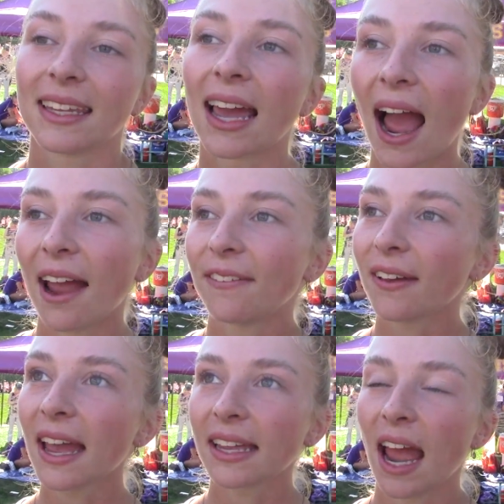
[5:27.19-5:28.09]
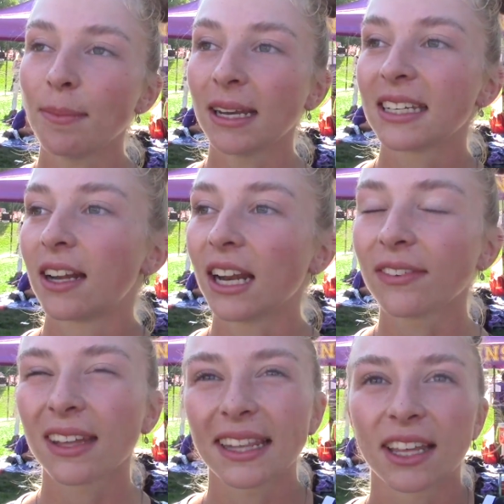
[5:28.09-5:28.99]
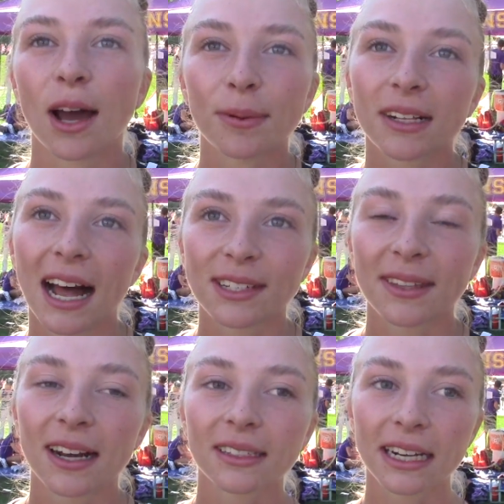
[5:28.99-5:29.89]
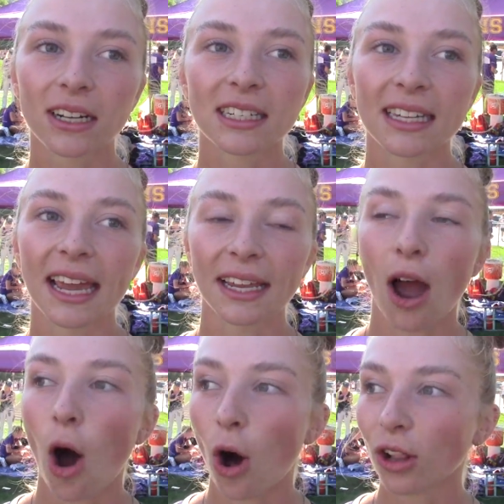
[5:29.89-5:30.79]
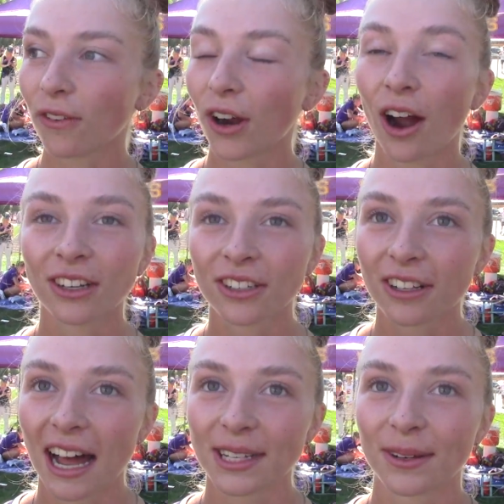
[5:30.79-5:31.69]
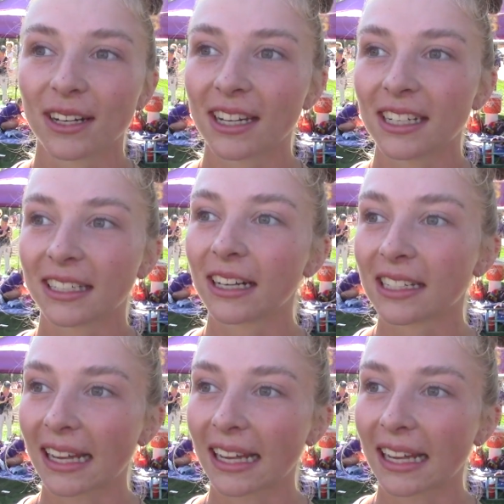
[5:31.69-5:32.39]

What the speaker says: Yeah, I feel like, I mean, it's not even like the upperclassmen that are leaders, like all of our underclassmen are such leaders.